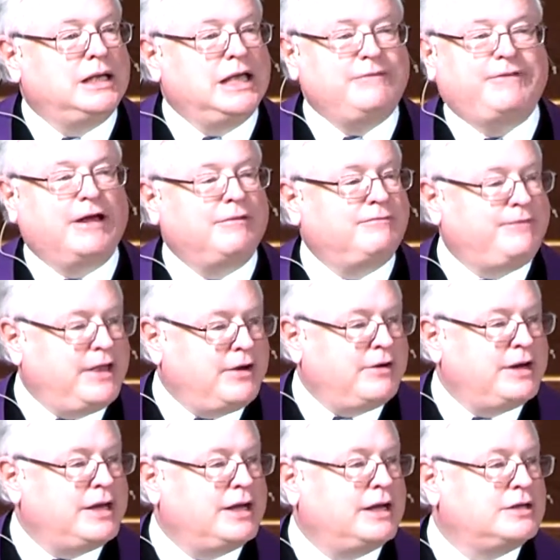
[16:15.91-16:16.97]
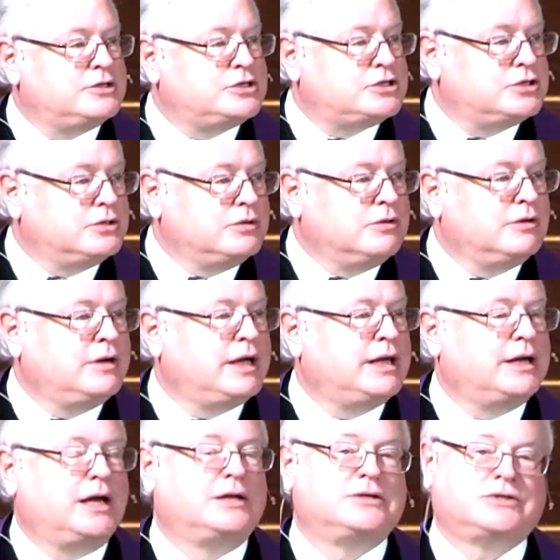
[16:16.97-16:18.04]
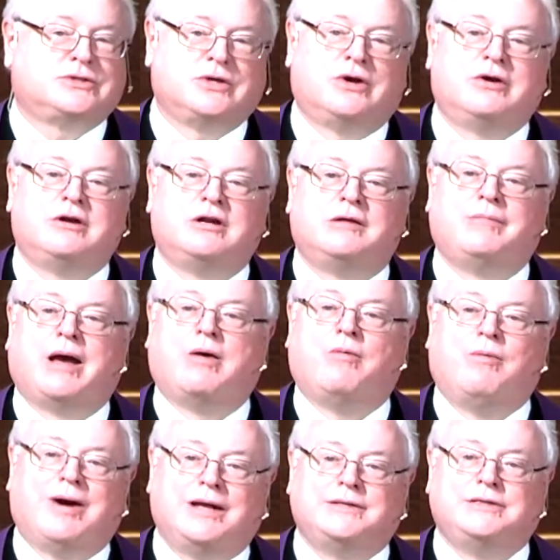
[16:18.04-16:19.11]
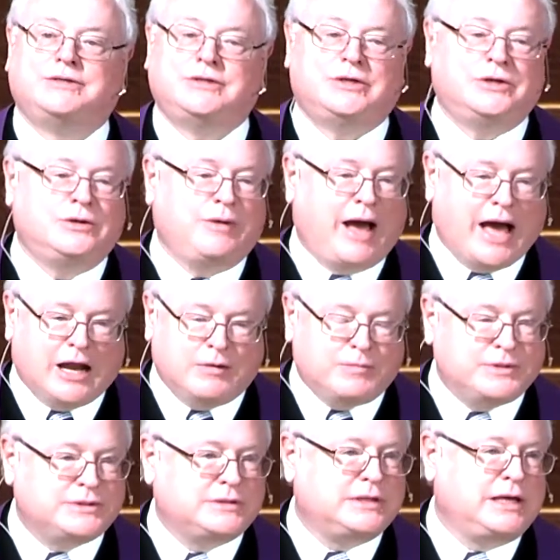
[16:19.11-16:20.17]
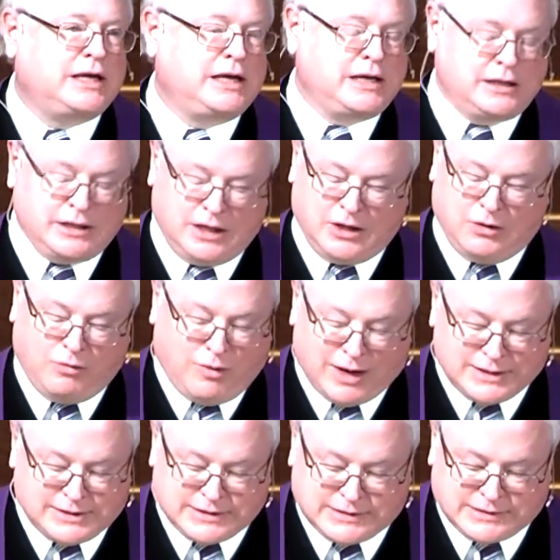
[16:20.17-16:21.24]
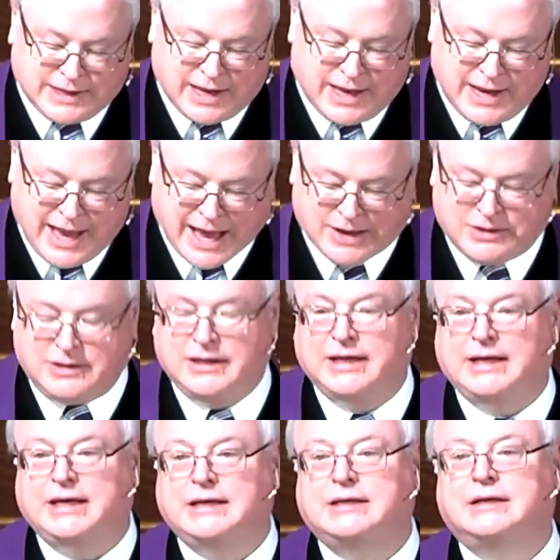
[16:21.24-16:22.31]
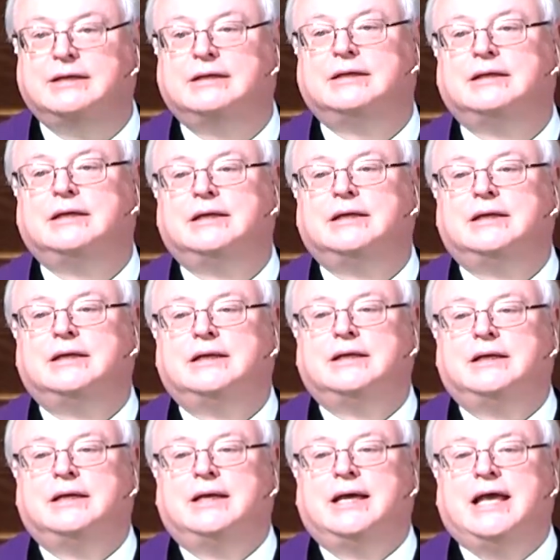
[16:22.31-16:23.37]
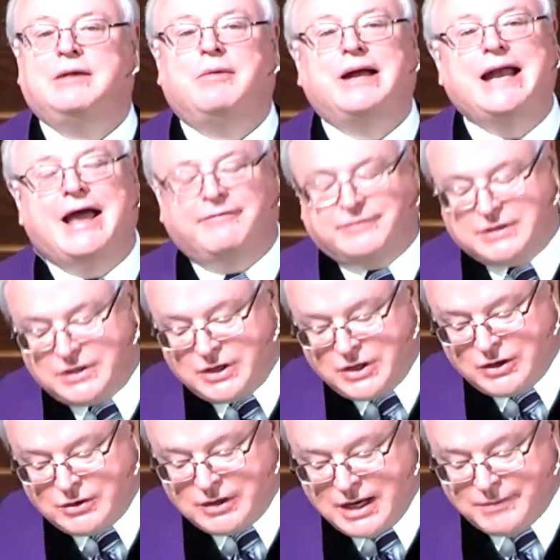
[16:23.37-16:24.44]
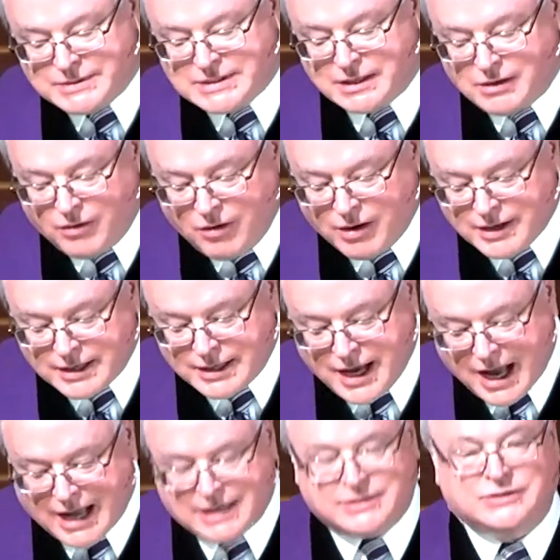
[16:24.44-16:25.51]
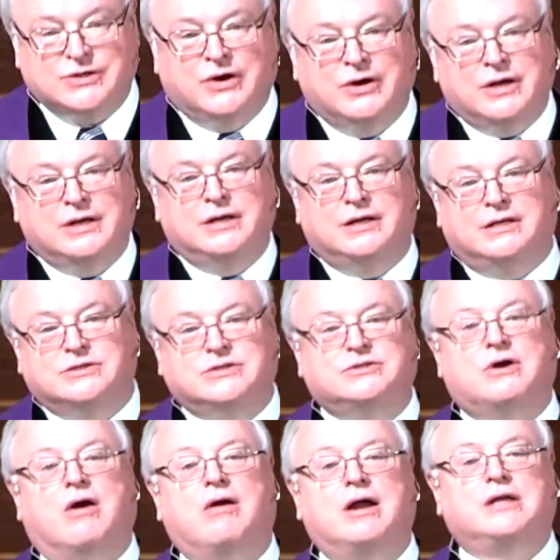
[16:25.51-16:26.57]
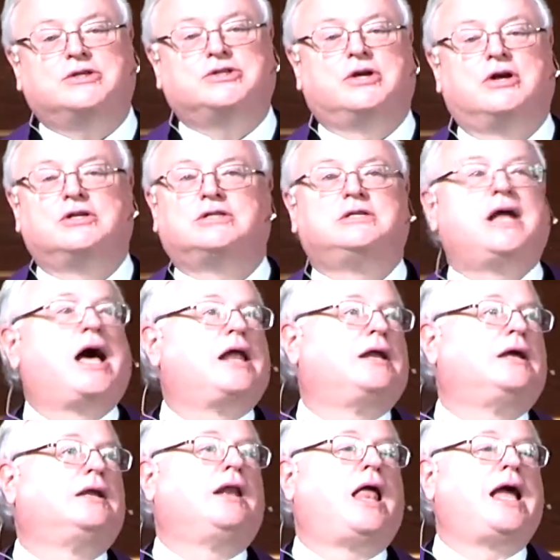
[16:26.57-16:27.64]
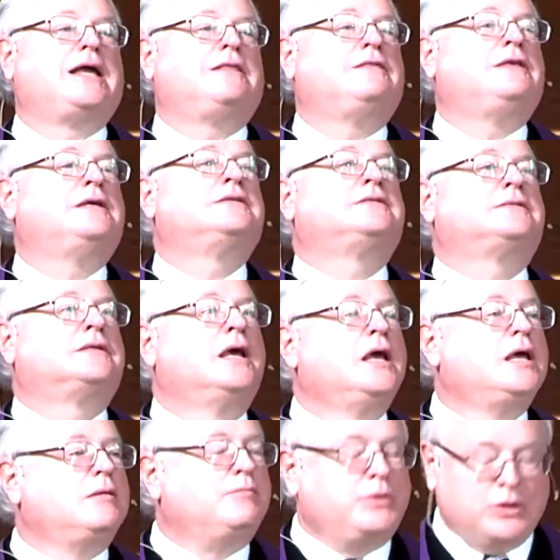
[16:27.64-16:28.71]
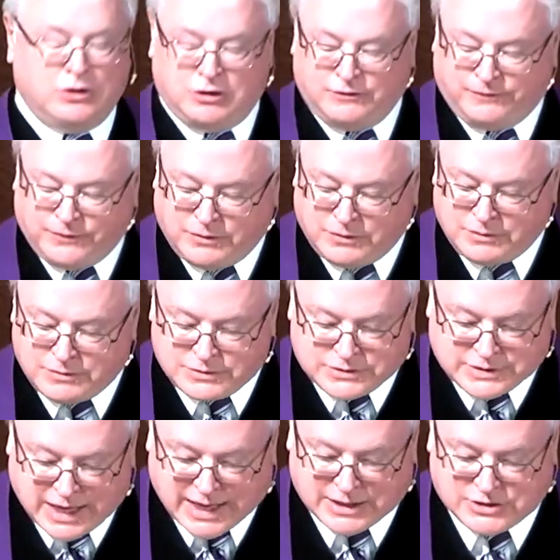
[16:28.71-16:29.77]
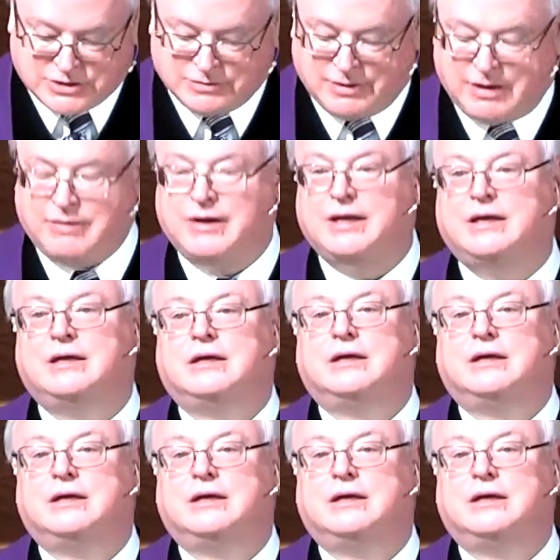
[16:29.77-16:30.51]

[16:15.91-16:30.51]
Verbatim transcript: He felt very unsure and uncertain about what to do, how to proceed, what to say, how to lead. And one afternoon, he was at an organ concert in an historic church not unlike this beautiful sanctuary.